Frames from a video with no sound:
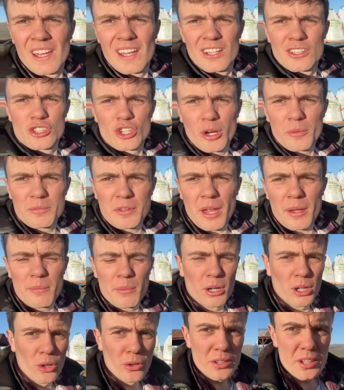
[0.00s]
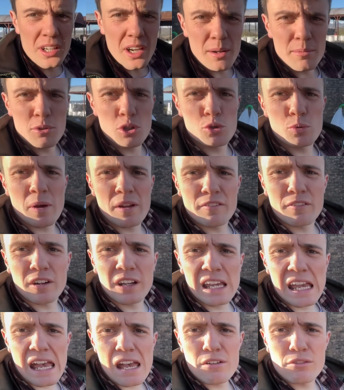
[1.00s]
Job done, we're loaded up, just waiting for
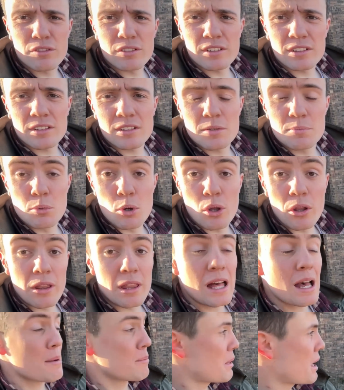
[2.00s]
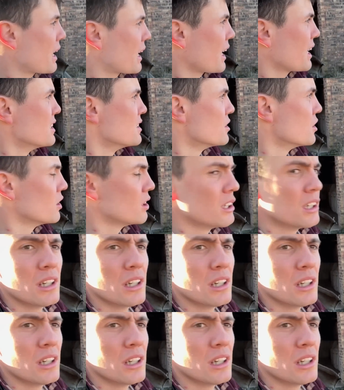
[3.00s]
Kev to put that bag onto